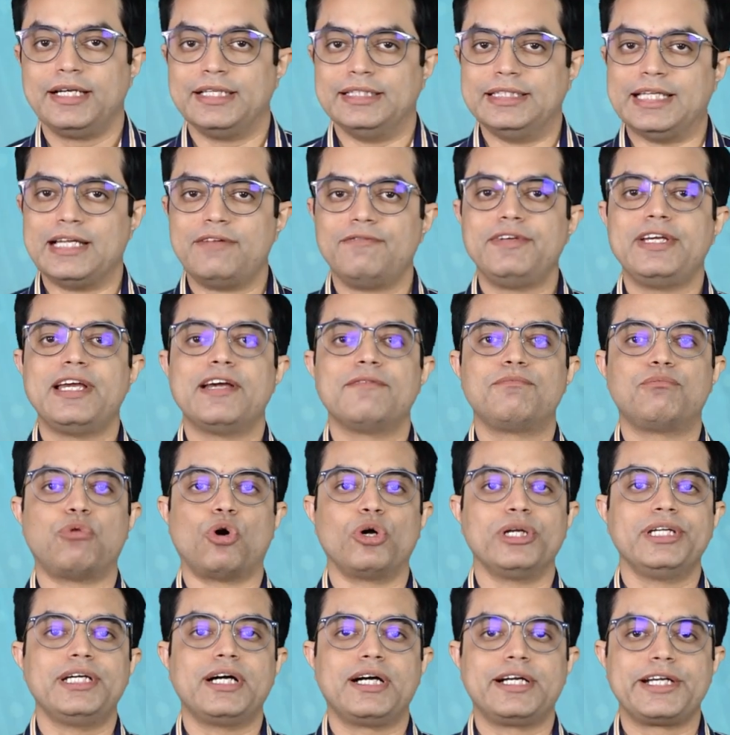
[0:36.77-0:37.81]
Then we have
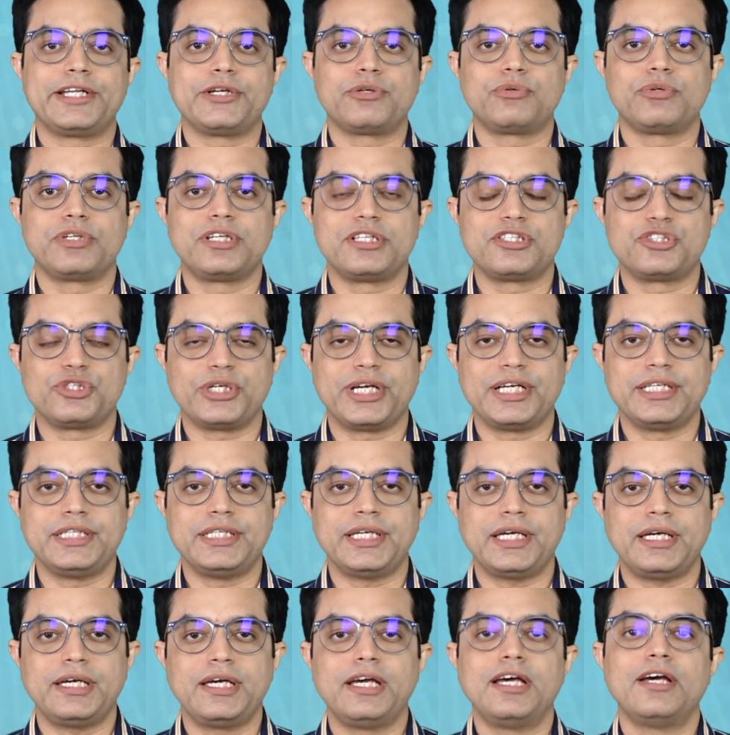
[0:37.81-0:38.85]
polyarticular
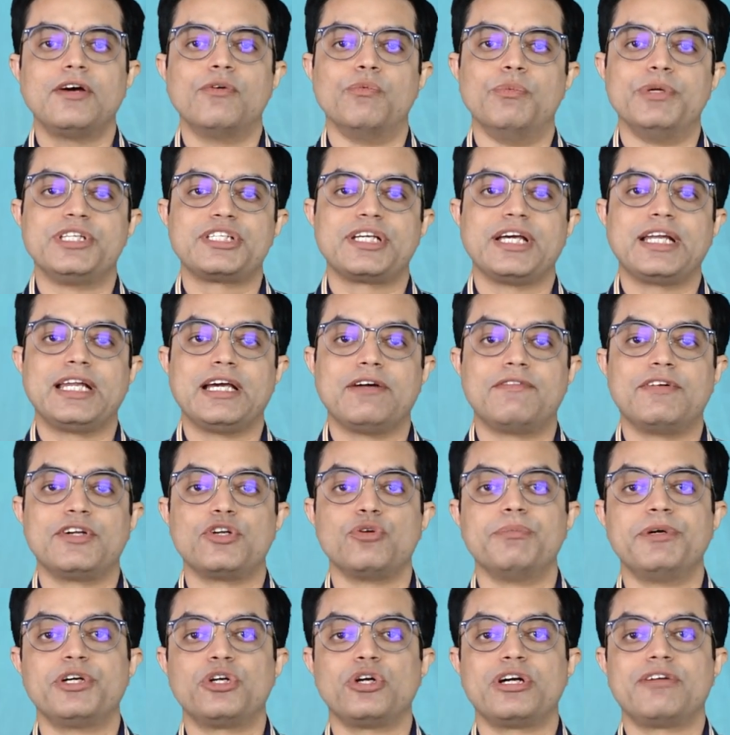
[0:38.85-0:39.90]
JIA, which can have a
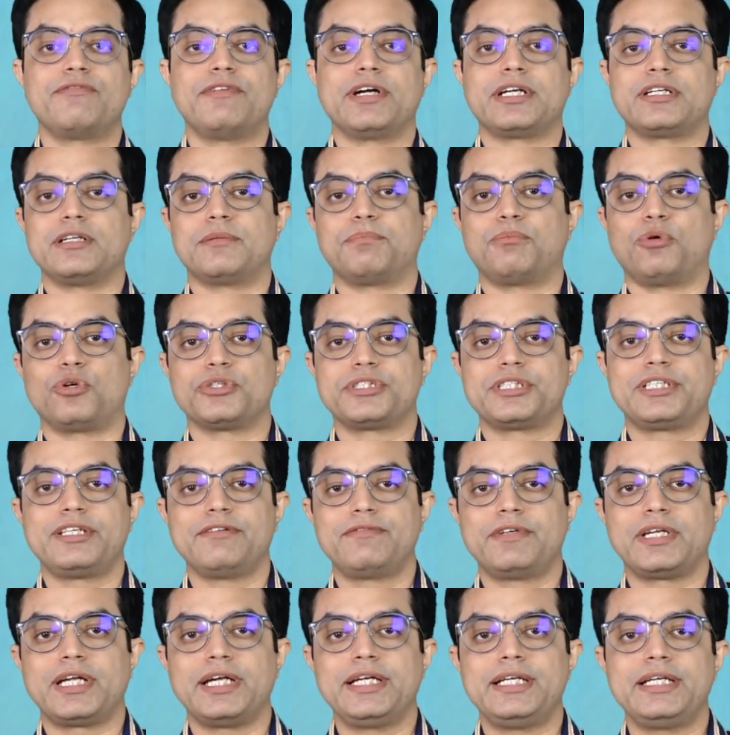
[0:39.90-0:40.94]
rheumatoid factor
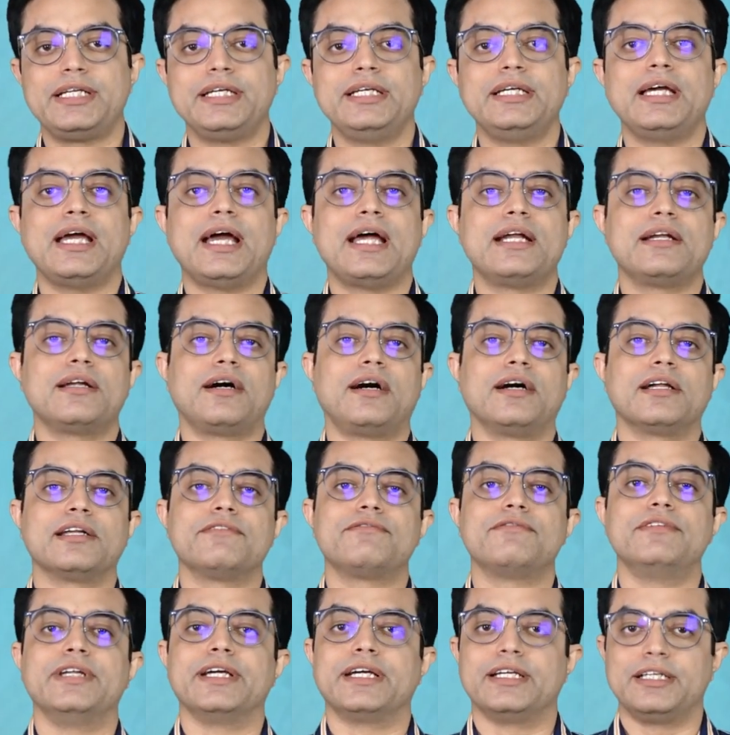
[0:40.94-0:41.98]
positive variety and
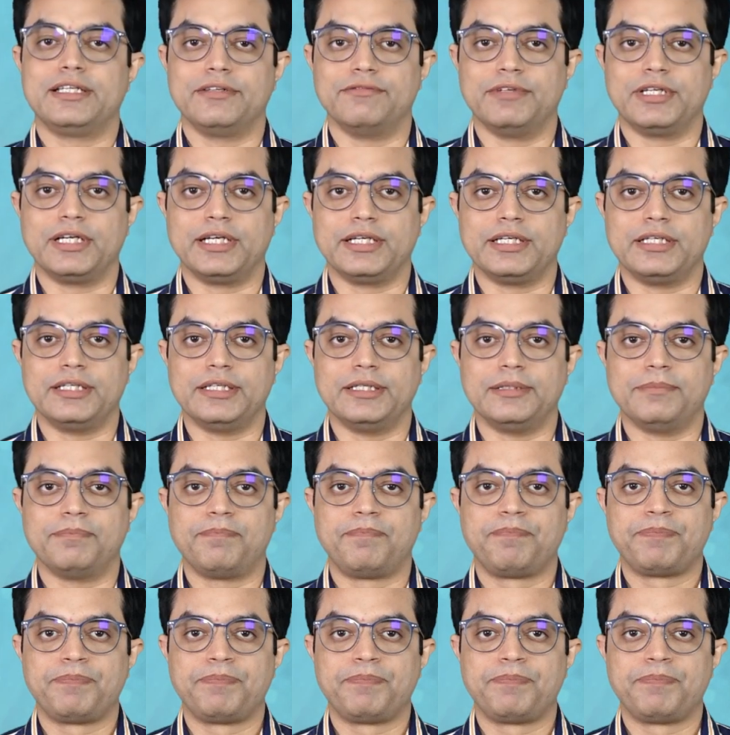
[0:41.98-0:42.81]
RF negative variety.